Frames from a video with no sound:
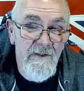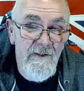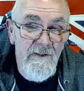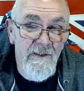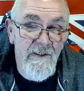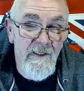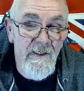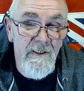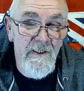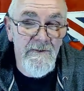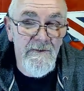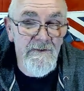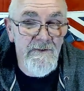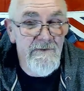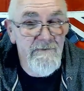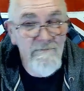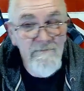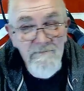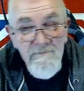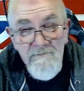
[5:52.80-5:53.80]
And
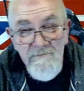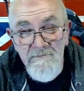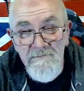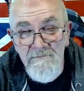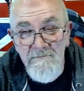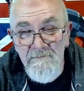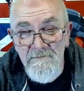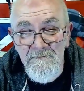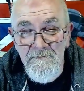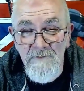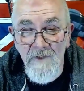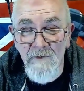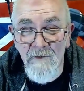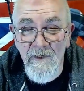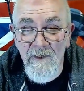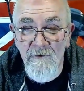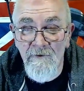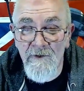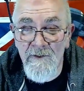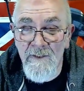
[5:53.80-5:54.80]
I'm
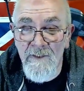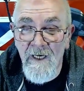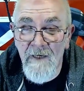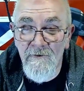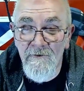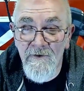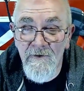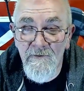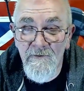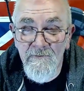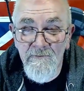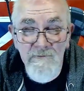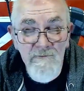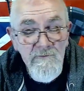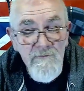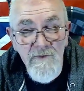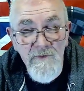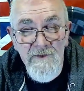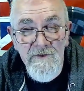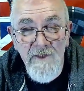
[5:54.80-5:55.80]
hearing now that
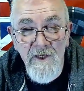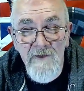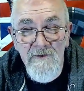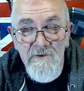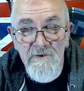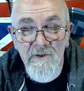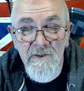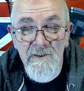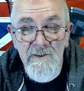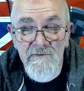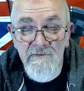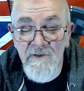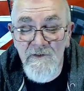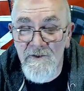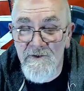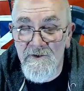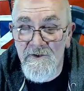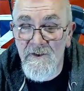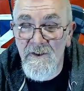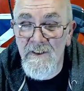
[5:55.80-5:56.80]
this country is
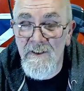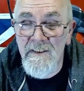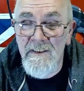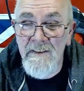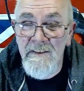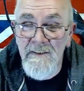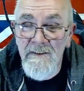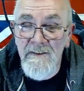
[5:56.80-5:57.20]
virtually